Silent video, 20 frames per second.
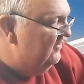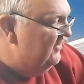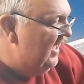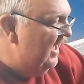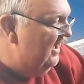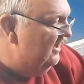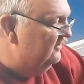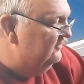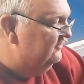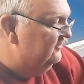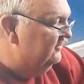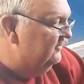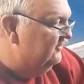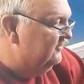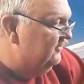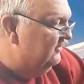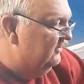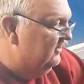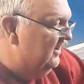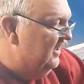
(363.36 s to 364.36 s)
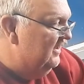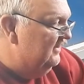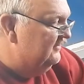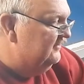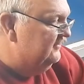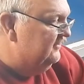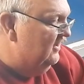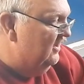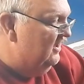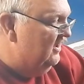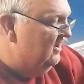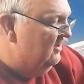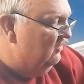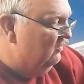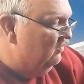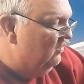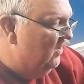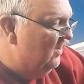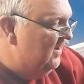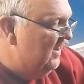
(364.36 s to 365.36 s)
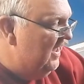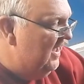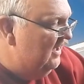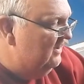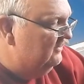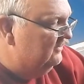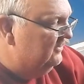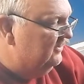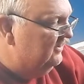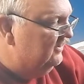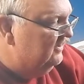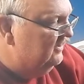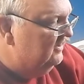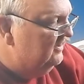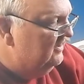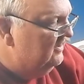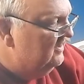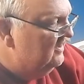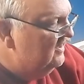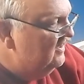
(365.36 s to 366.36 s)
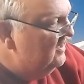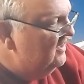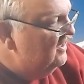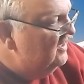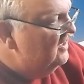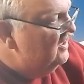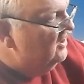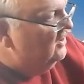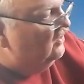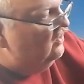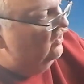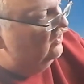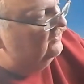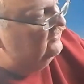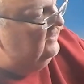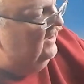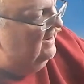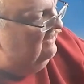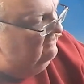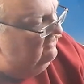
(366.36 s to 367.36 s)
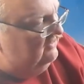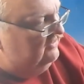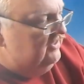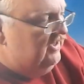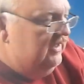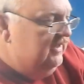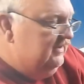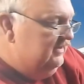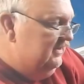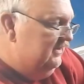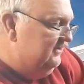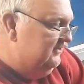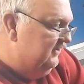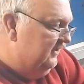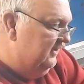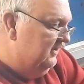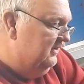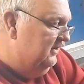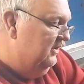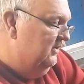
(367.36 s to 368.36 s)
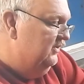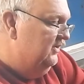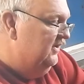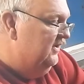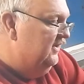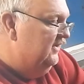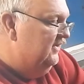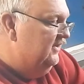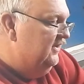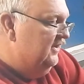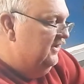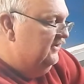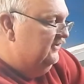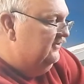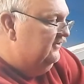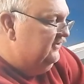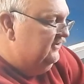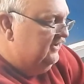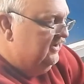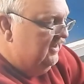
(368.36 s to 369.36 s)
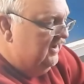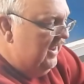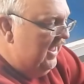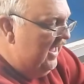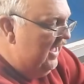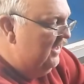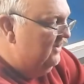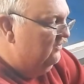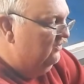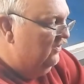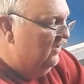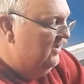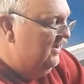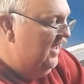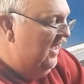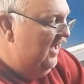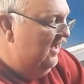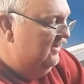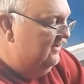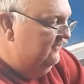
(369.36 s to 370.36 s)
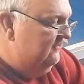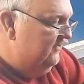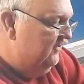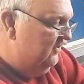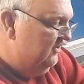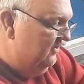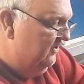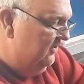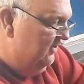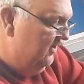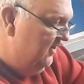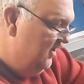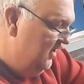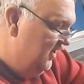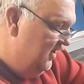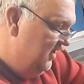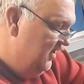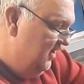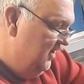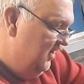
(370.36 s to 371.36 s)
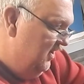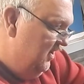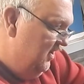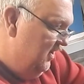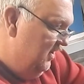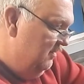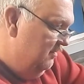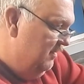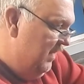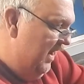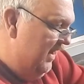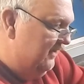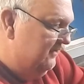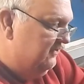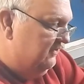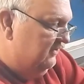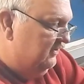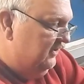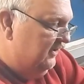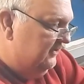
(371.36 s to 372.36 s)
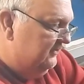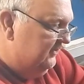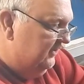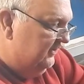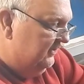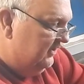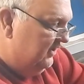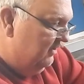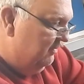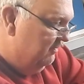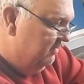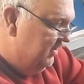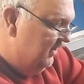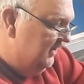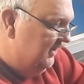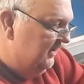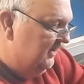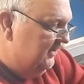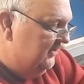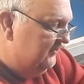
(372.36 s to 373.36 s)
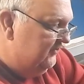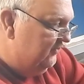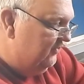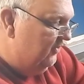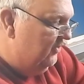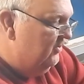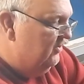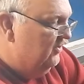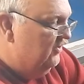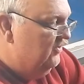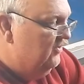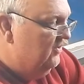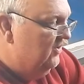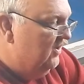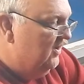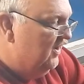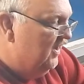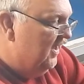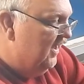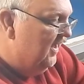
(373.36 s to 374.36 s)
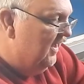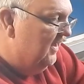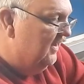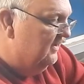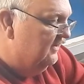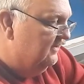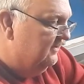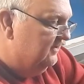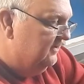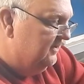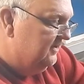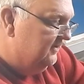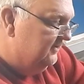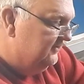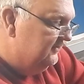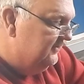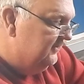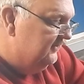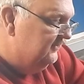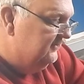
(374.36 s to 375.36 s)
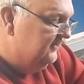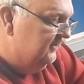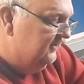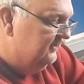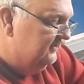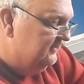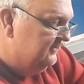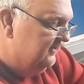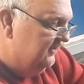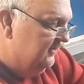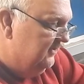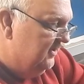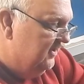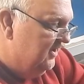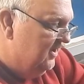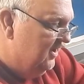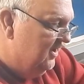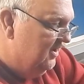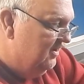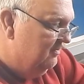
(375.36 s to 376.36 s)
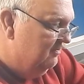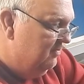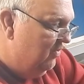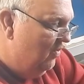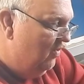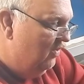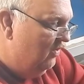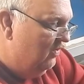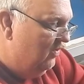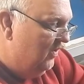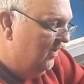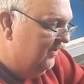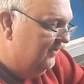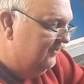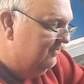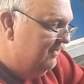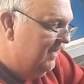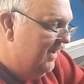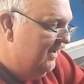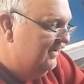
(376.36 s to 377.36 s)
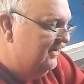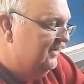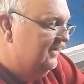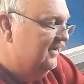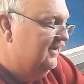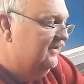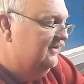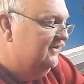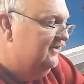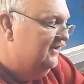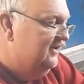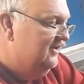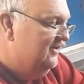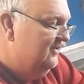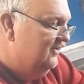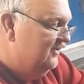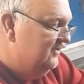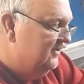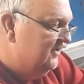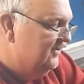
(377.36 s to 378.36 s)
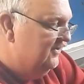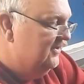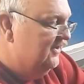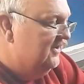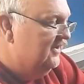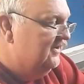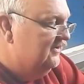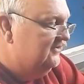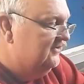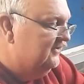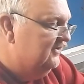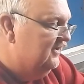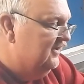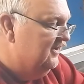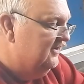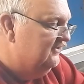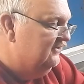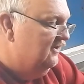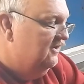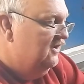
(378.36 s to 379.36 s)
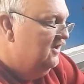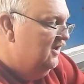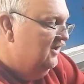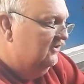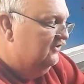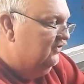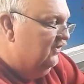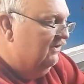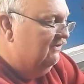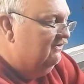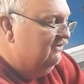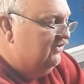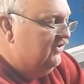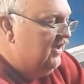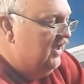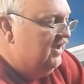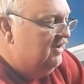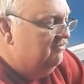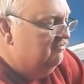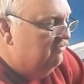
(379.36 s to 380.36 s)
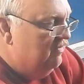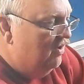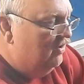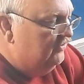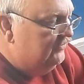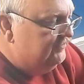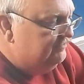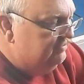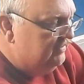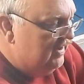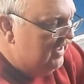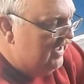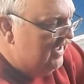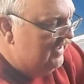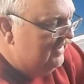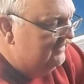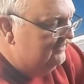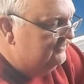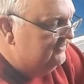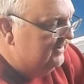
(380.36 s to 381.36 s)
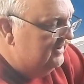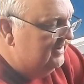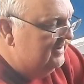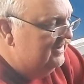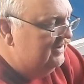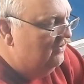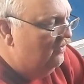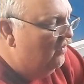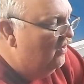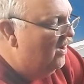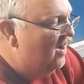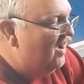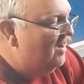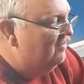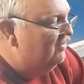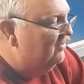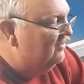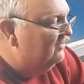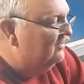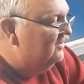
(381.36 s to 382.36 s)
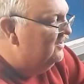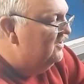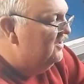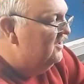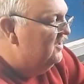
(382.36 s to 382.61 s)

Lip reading: Thousandths or less run out. Of course, everything that's included in this can add run out. If your mandrel isn't completely true and consistent to the bore where it's mounted into, and then this and this. So everything multiplies any wobble.